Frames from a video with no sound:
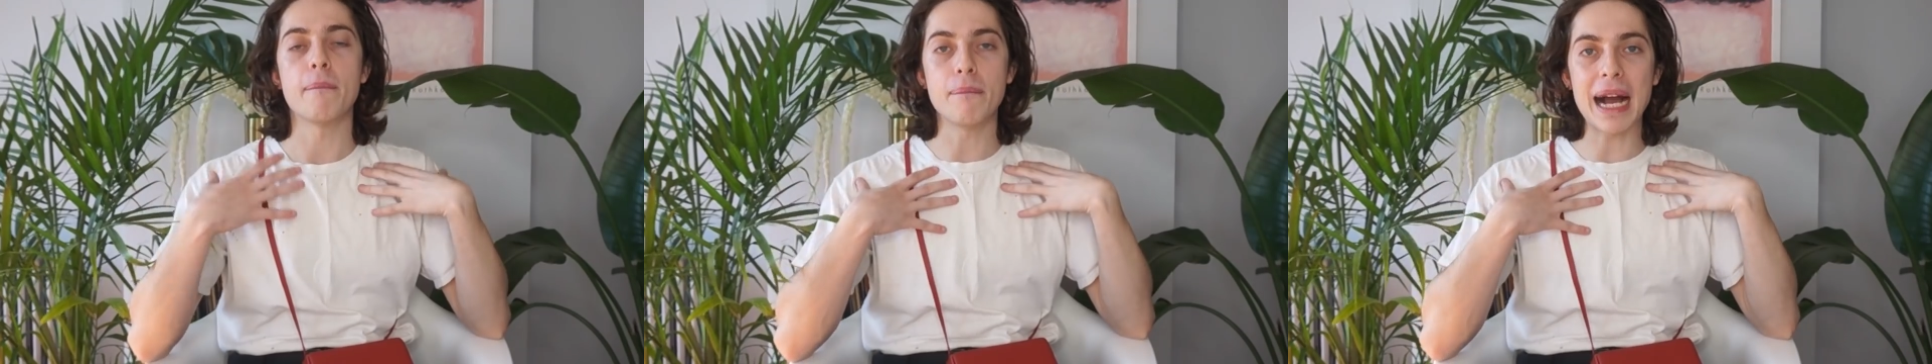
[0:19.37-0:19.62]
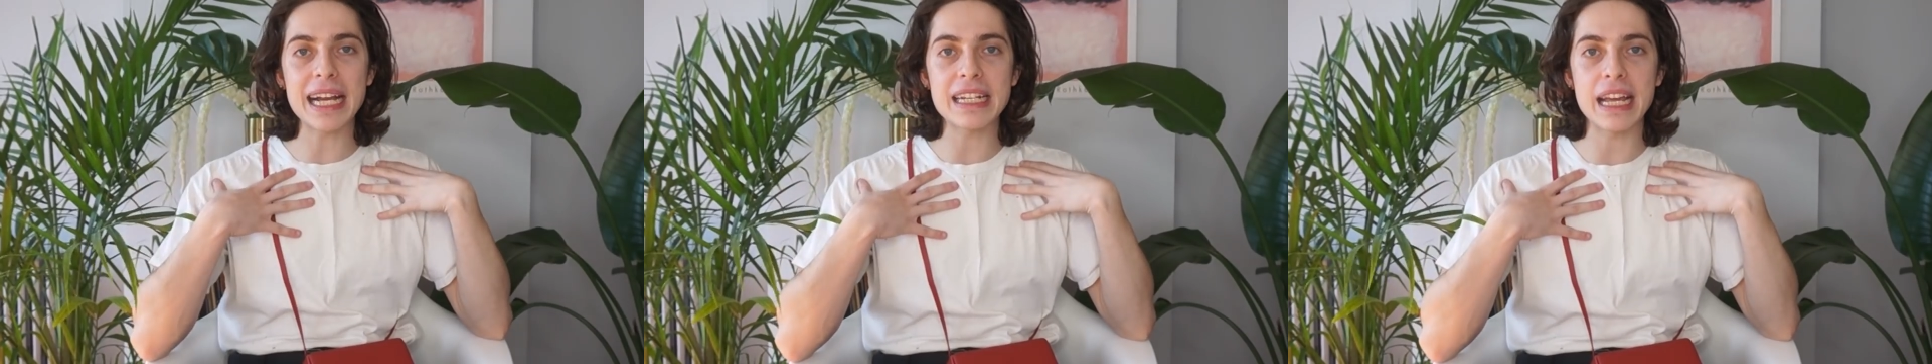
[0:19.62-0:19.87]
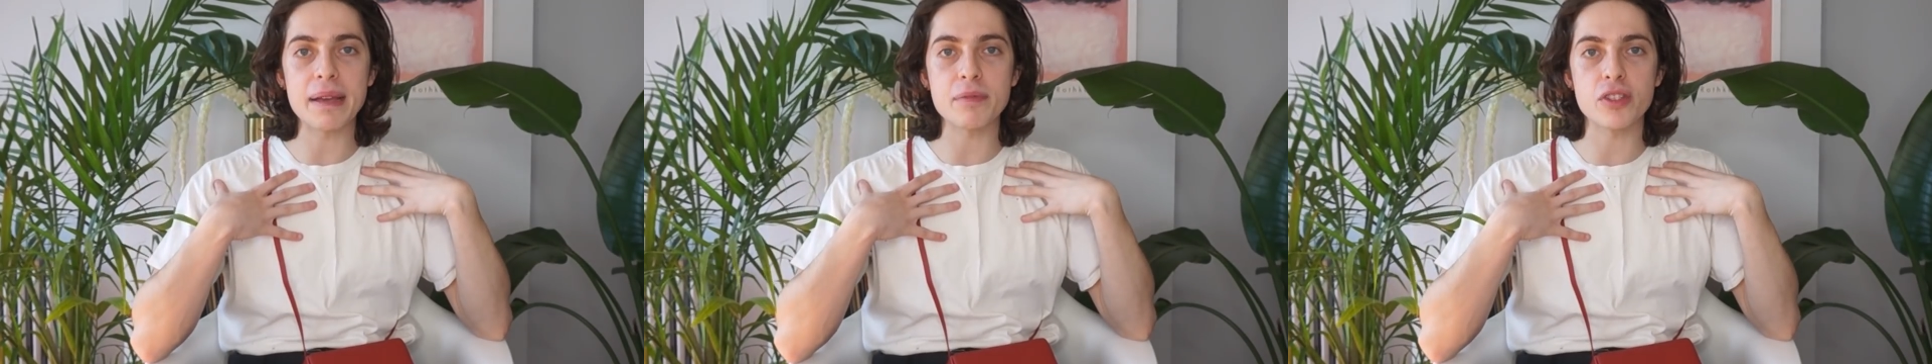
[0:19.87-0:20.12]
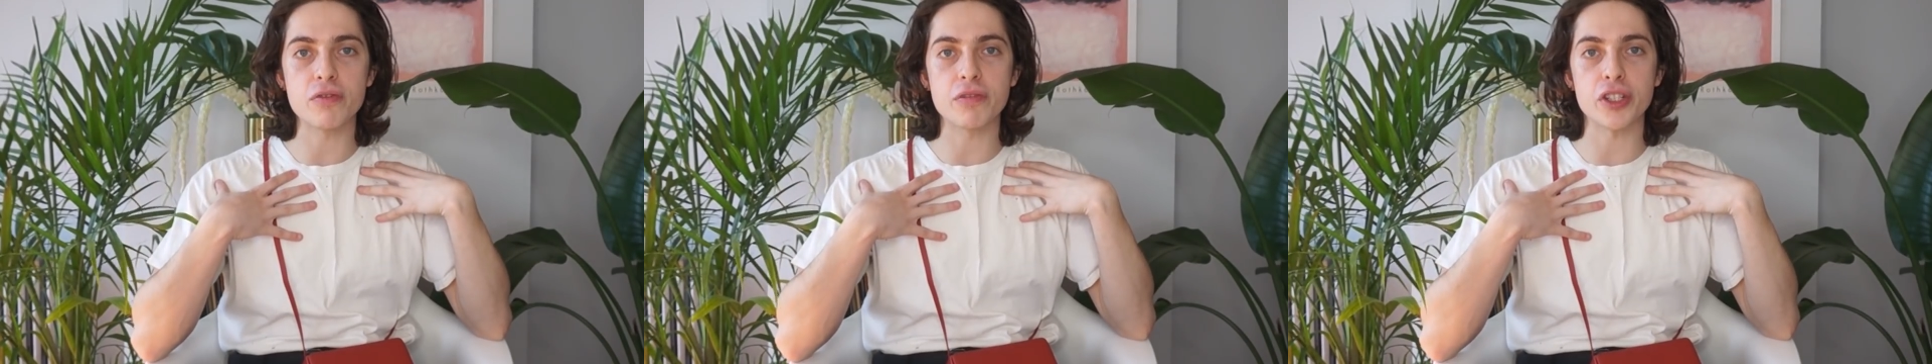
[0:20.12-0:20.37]
My
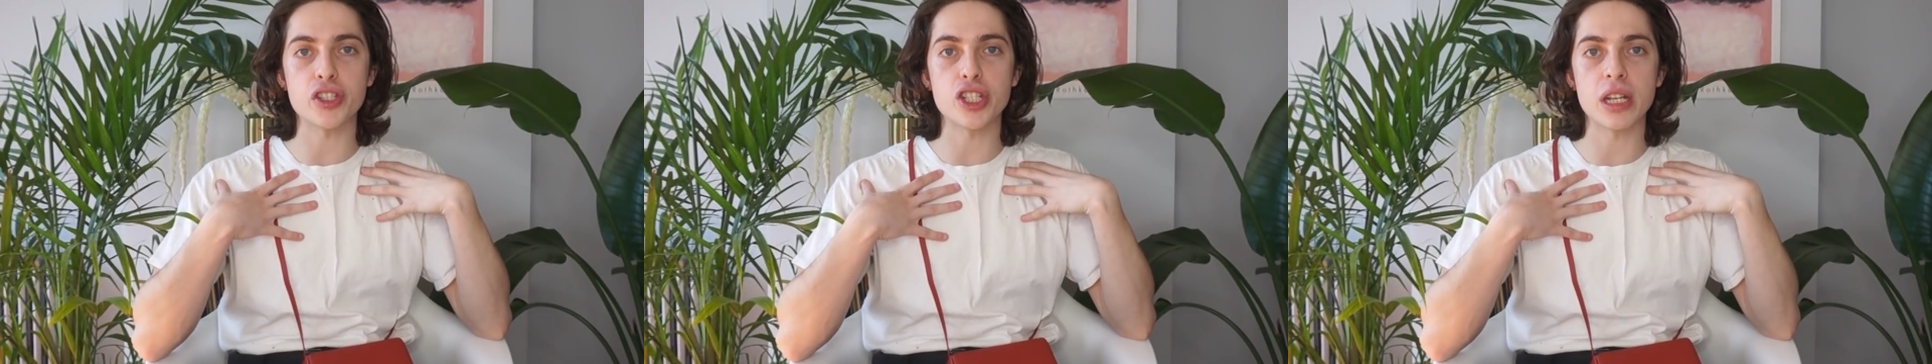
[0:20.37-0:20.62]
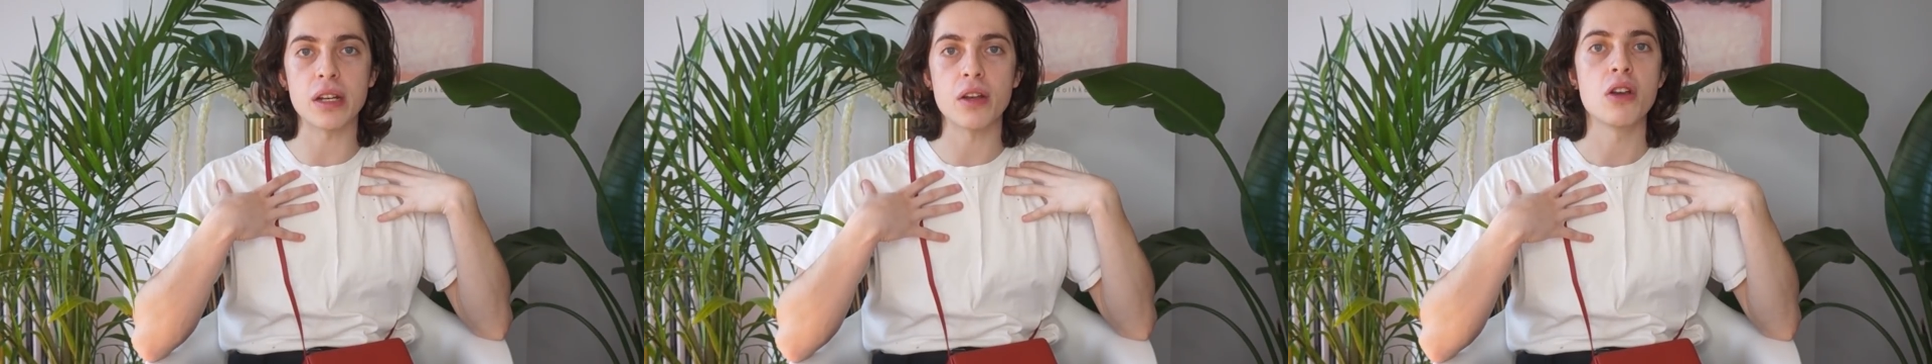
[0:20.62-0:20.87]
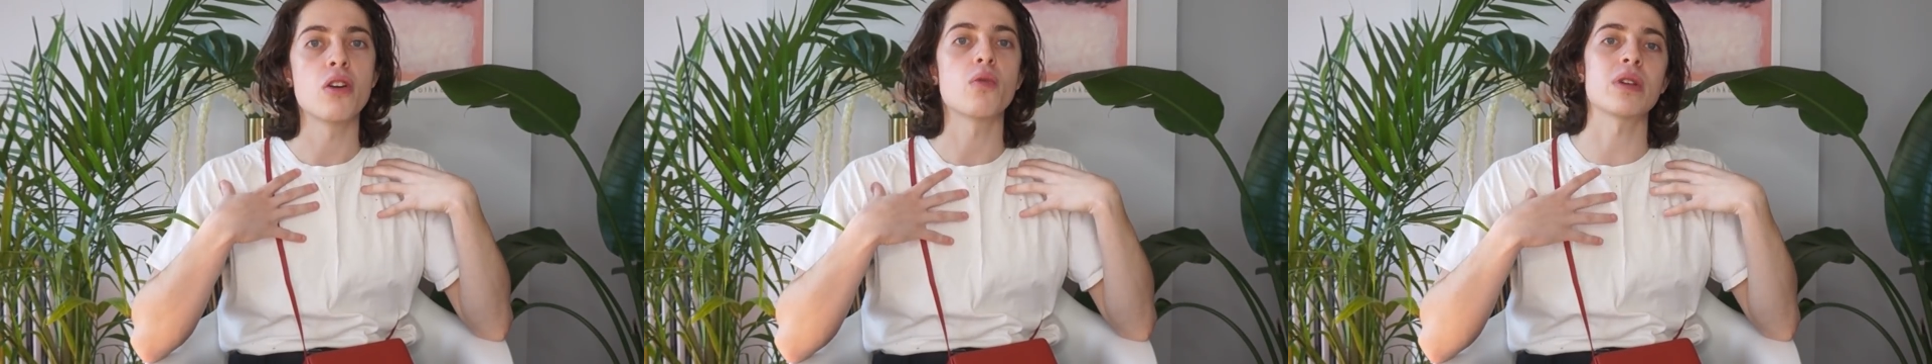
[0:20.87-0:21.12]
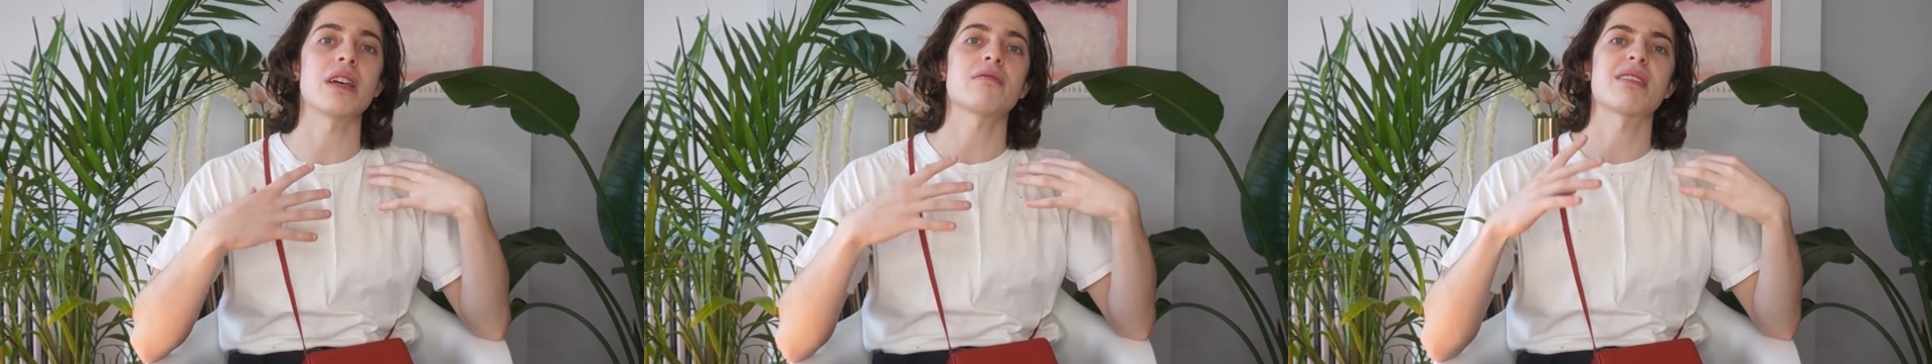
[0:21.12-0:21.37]
name's Christian.
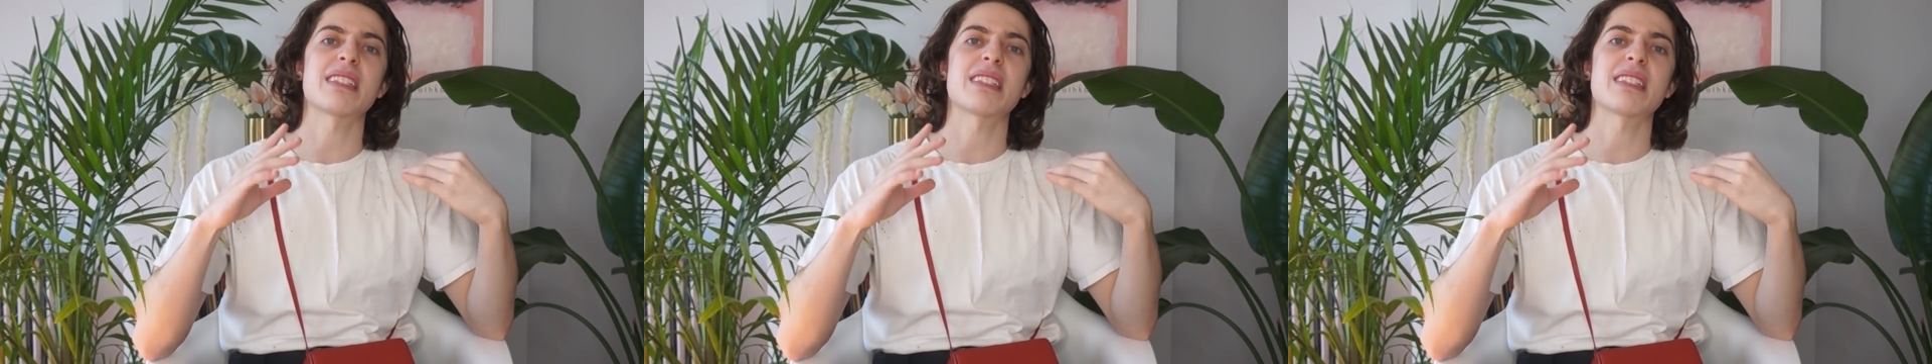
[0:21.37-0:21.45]
Without